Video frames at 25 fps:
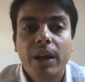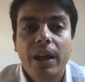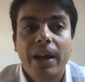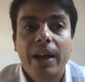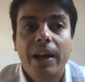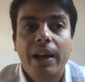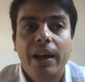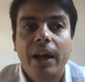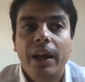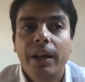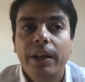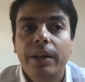
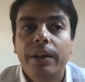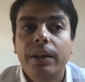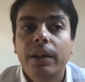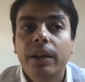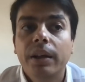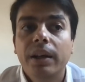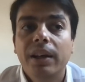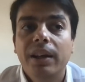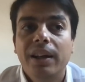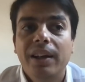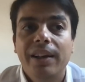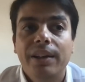and
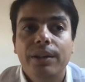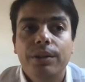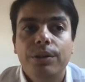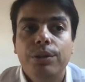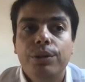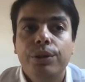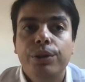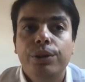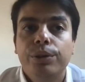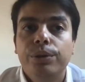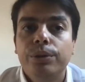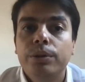
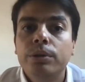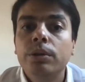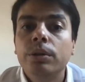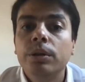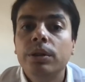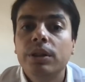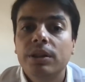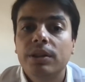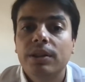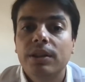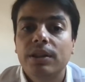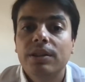ensure
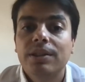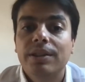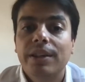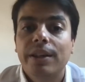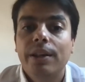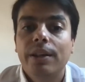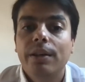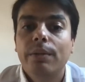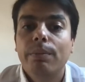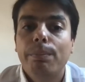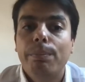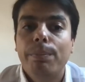that the